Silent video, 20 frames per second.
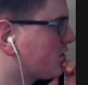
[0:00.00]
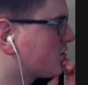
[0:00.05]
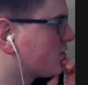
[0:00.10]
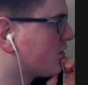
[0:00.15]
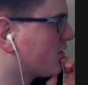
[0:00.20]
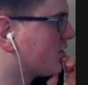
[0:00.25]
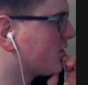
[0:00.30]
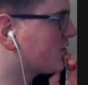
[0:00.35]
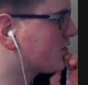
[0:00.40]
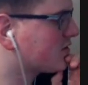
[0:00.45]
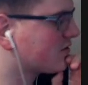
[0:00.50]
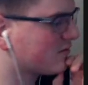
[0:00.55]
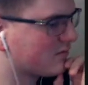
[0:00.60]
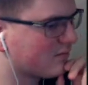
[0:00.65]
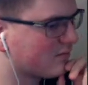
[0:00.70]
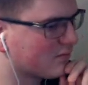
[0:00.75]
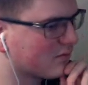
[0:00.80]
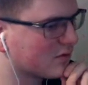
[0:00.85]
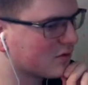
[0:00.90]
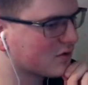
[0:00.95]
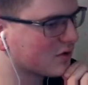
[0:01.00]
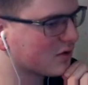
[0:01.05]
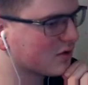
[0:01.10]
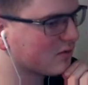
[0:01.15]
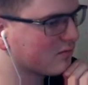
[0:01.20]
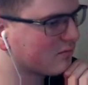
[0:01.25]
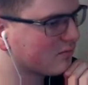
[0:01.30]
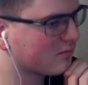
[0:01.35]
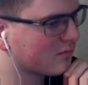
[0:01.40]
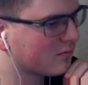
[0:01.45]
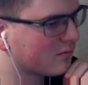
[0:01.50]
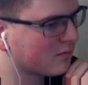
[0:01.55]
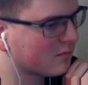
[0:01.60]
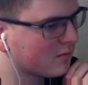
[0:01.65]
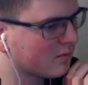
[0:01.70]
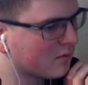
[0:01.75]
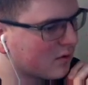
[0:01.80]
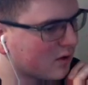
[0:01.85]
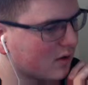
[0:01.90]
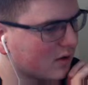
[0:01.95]
choice for sure.
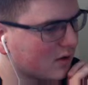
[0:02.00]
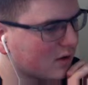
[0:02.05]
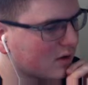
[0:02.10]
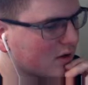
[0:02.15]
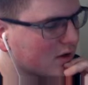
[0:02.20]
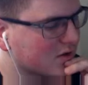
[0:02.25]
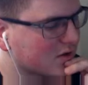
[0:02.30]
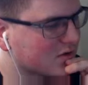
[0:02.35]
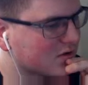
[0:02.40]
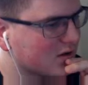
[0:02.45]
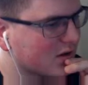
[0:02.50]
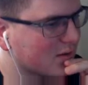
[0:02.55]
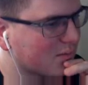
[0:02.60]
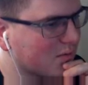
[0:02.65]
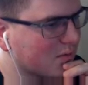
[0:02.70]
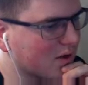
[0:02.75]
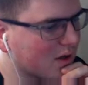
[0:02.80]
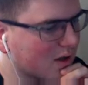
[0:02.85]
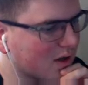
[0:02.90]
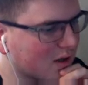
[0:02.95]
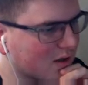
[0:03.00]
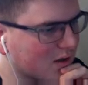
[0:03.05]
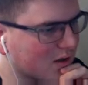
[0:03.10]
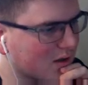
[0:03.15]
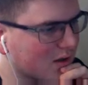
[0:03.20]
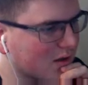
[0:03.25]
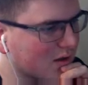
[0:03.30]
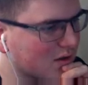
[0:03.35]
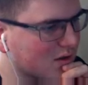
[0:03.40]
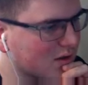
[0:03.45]
And then next up, we got